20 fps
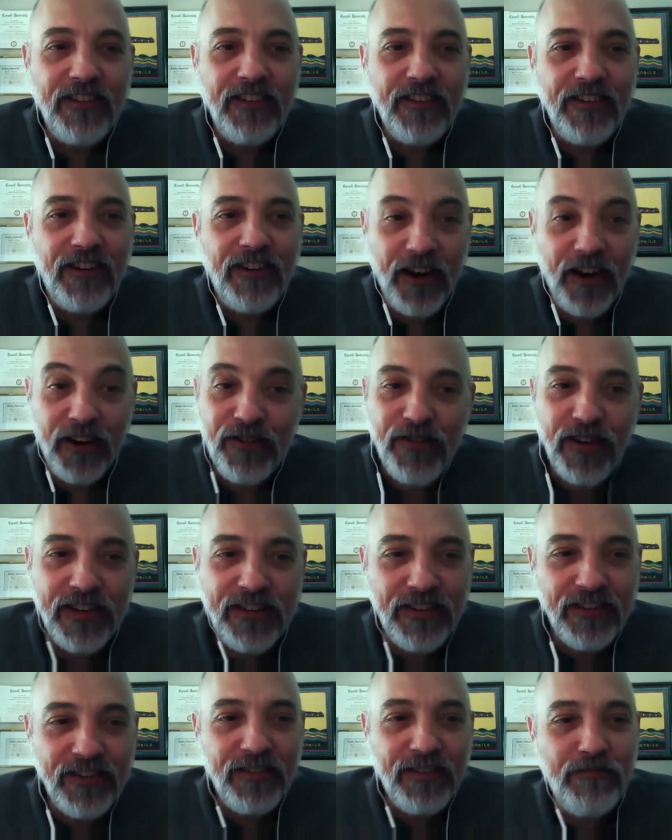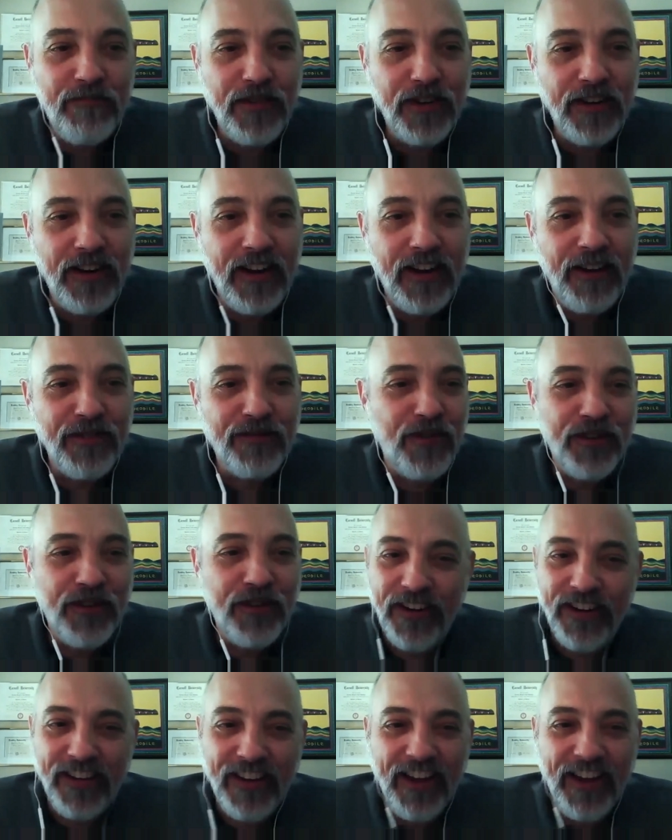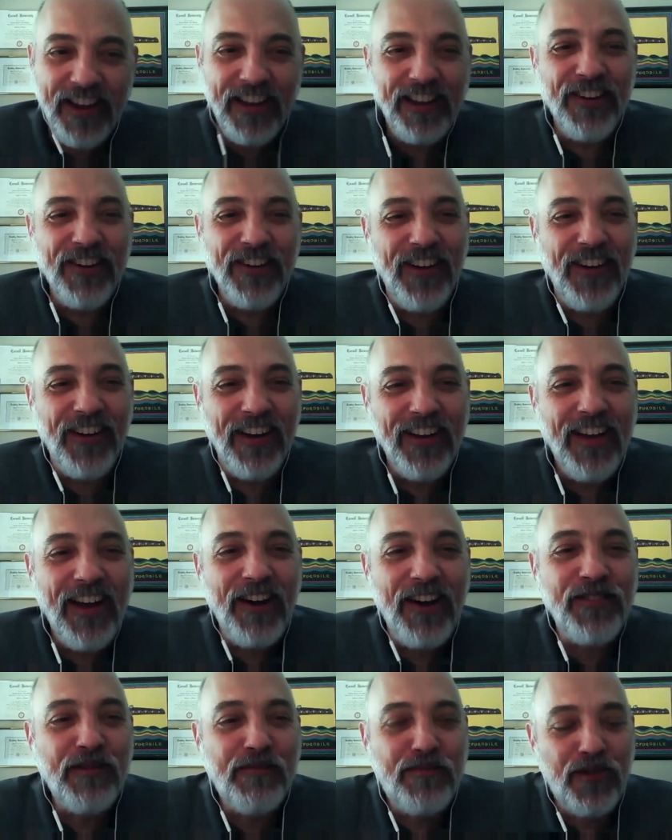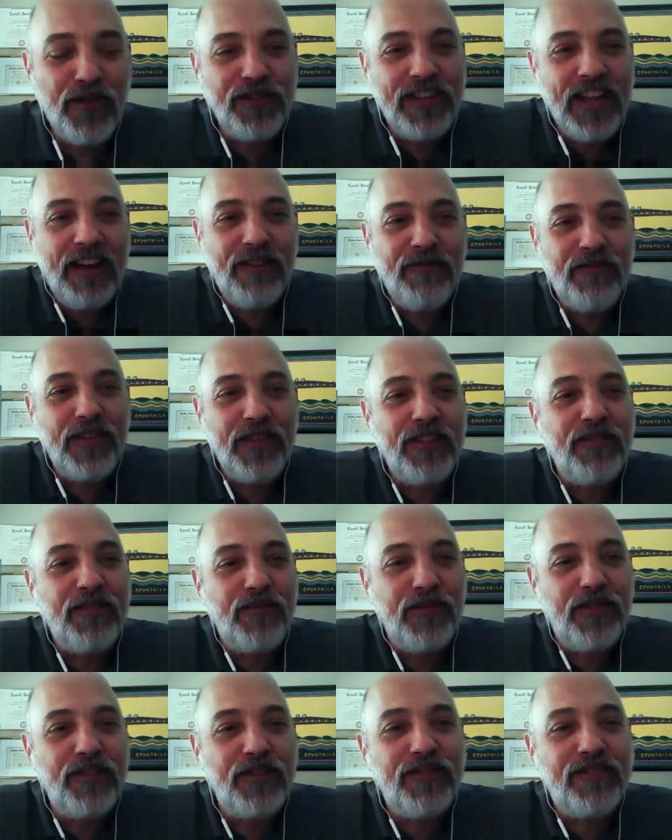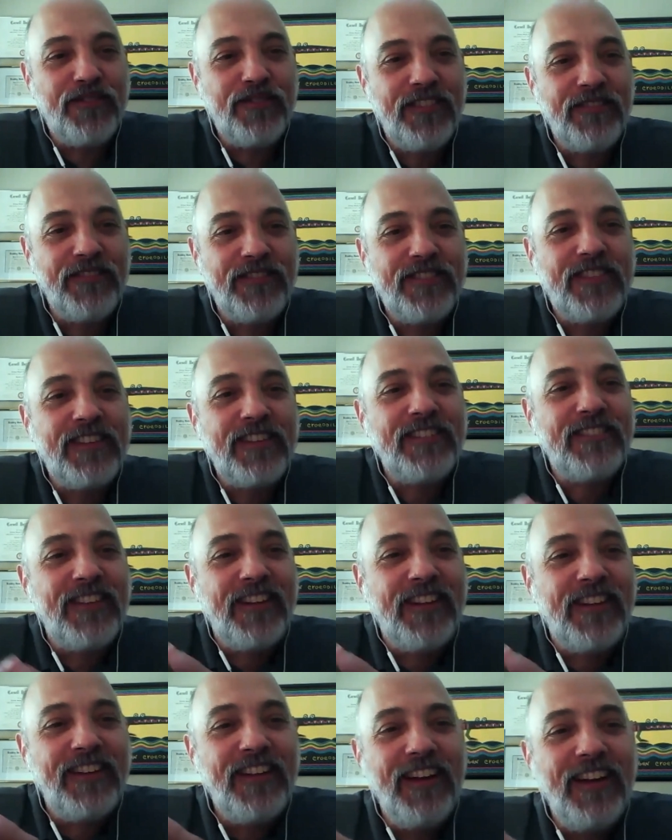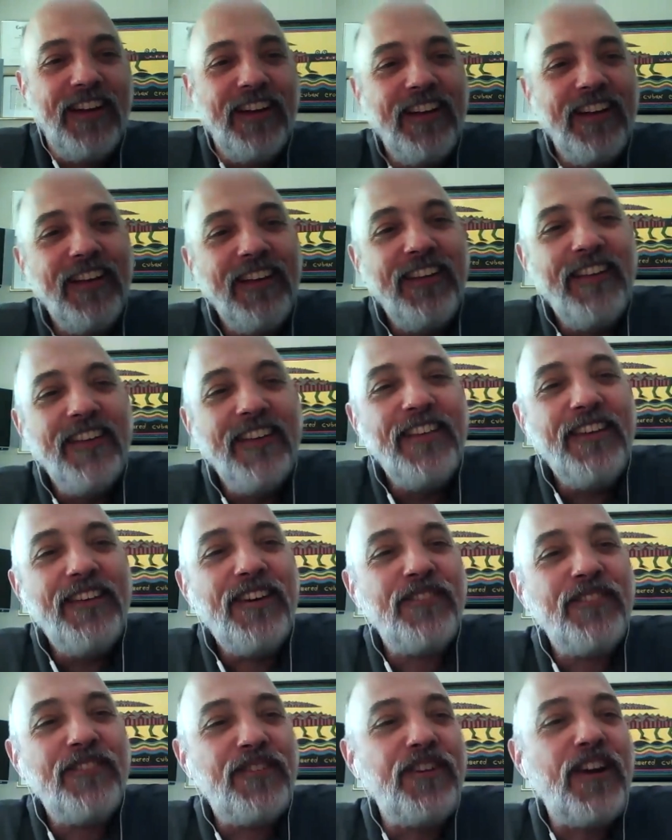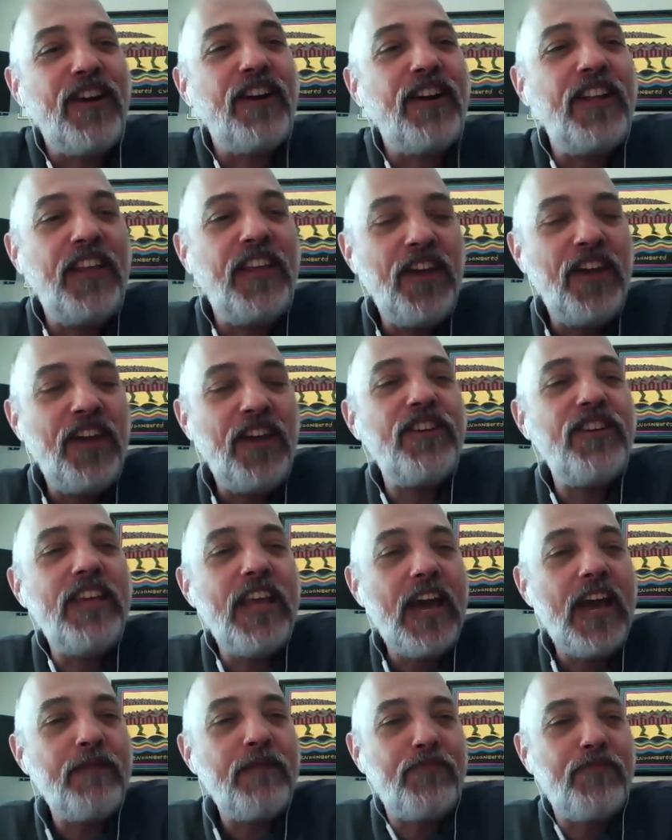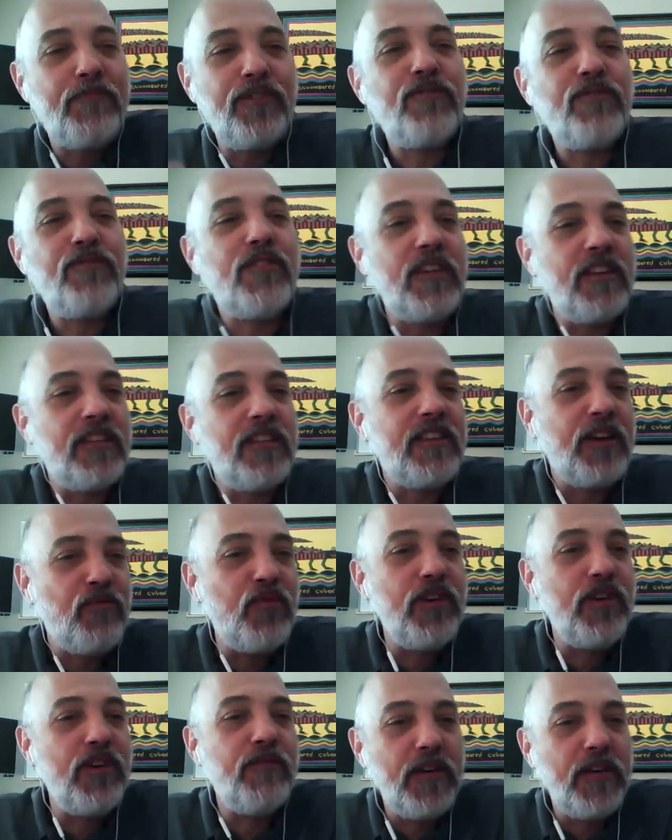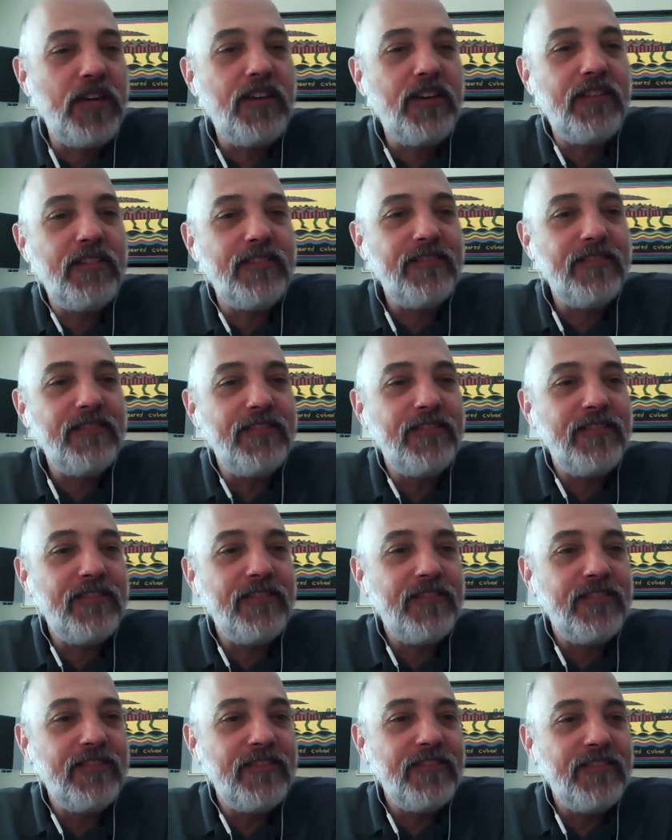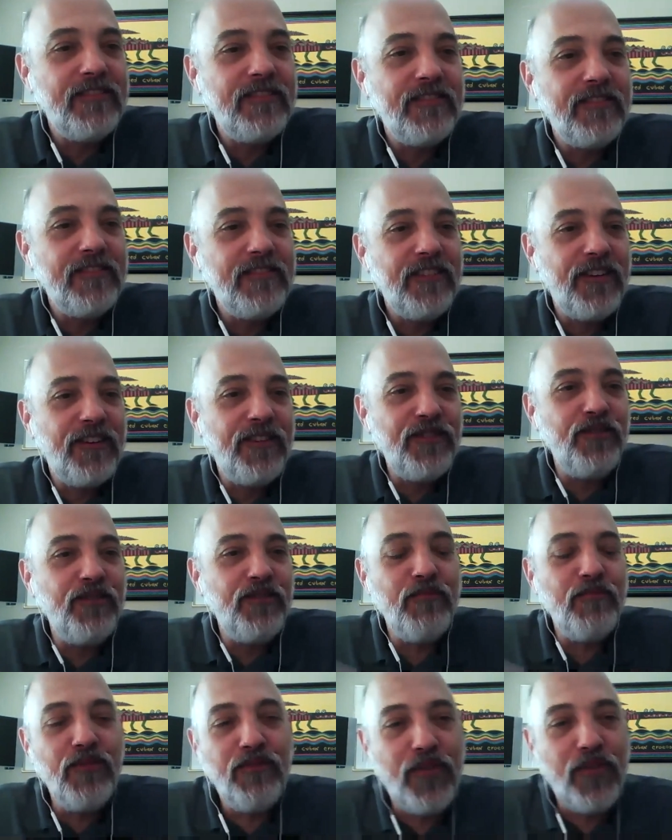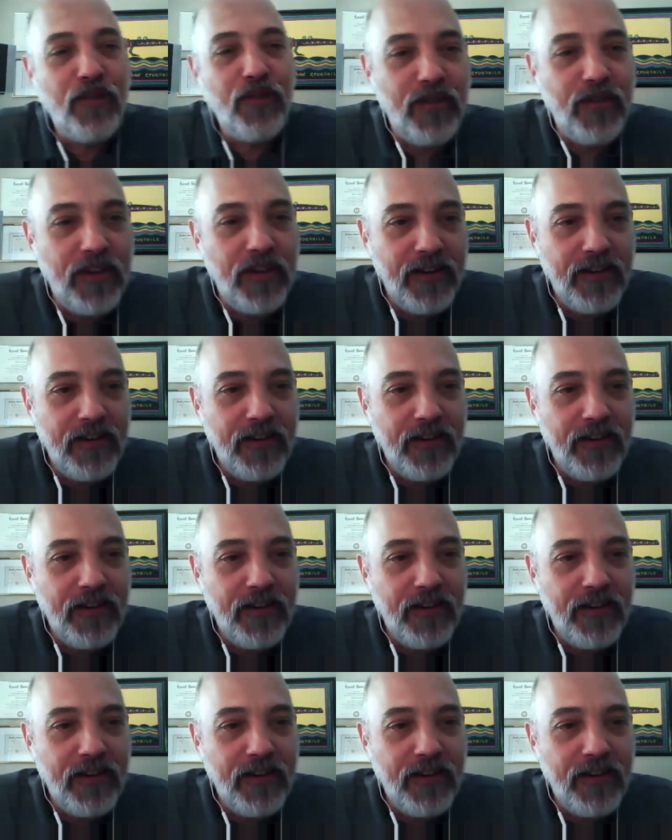hard question, but I was wondering, you know, how do you approach that when there's it's things that they're not here yet, but you think they will be? How do you move forward?